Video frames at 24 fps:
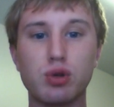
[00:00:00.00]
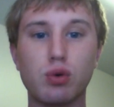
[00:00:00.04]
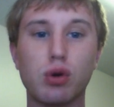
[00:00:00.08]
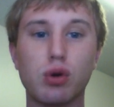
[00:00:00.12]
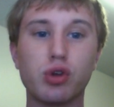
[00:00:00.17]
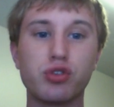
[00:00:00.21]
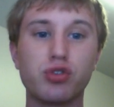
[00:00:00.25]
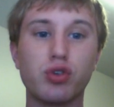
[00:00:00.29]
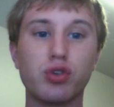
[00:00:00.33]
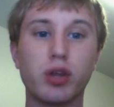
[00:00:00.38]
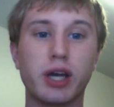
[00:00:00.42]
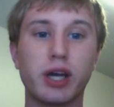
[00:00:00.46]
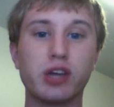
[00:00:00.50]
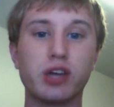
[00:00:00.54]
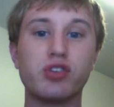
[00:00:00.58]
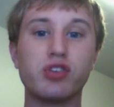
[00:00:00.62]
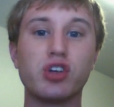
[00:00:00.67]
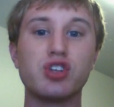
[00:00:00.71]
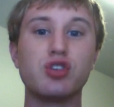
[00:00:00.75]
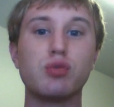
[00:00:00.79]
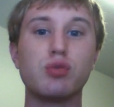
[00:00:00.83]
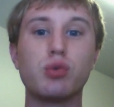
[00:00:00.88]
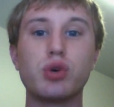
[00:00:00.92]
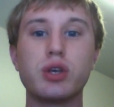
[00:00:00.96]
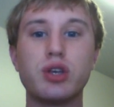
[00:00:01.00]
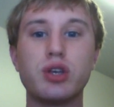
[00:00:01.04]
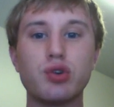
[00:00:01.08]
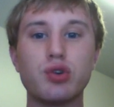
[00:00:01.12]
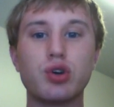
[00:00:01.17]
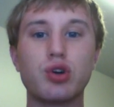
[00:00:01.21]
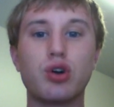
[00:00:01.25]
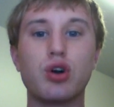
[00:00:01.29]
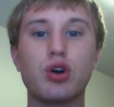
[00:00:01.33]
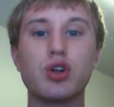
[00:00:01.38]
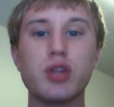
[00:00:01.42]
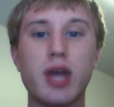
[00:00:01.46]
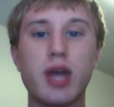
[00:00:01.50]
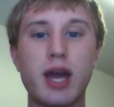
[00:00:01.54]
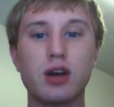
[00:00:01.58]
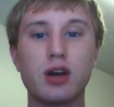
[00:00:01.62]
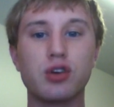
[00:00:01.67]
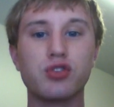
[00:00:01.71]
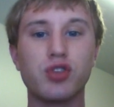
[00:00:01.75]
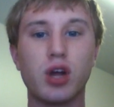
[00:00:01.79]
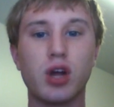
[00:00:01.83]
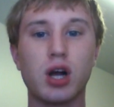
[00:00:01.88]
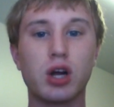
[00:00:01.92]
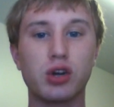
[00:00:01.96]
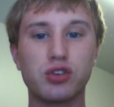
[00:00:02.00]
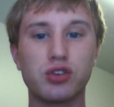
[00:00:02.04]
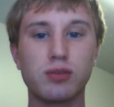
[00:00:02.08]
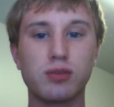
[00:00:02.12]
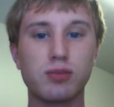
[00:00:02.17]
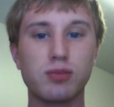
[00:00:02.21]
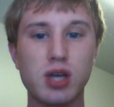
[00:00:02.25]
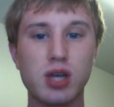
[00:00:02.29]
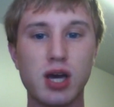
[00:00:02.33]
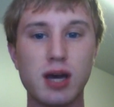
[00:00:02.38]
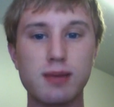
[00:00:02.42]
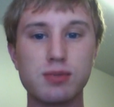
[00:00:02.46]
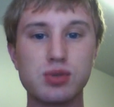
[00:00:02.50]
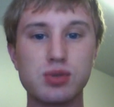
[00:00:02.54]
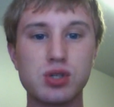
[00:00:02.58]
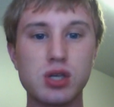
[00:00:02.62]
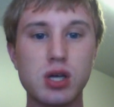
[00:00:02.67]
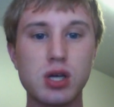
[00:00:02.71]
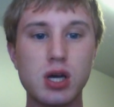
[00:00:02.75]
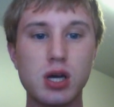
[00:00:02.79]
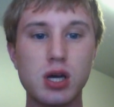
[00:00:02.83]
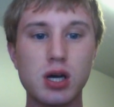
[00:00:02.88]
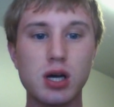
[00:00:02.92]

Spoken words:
You also, like I said, you will hear it called Herzog sometimes